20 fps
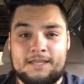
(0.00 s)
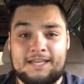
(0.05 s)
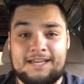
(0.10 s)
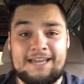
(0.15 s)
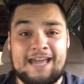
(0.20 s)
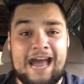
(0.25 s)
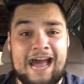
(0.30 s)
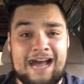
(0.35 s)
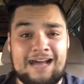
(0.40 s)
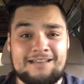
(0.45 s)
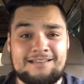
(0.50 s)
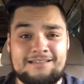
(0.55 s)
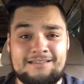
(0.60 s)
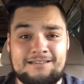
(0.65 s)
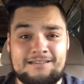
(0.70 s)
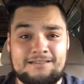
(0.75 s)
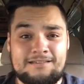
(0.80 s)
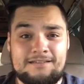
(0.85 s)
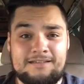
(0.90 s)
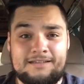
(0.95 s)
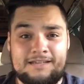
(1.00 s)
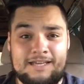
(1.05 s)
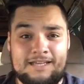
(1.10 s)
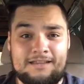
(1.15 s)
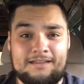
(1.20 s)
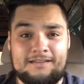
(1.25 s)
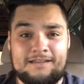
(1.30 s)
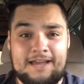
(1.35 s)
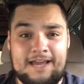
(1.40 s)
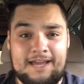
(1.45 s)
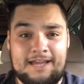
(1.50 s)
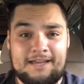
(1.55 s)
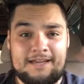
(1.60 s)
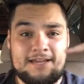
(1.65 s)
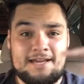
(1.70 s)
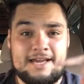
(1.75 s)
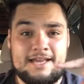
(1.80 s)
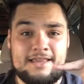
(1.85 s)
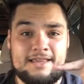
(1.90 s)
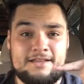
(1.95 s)
gas
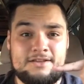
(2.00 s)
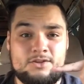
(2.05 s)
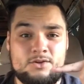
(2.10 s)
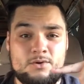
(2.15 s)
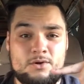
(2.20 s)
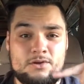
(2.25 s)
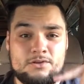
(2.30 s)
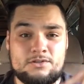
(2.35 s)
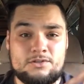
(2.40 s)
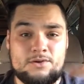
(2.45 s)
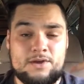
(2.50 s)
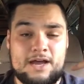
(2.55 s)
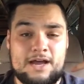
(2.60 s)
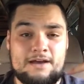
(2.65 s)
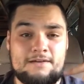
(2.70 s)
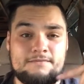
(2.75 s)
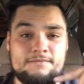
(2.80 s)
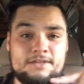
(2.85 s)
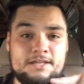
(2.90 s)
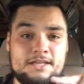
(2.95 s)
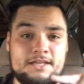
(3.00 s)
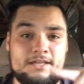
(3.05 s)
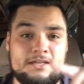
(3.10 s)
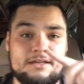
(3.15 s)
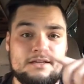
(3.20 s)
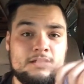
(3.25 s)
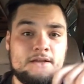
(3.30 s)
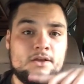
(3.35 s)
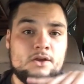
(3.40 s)
intake, and you also have the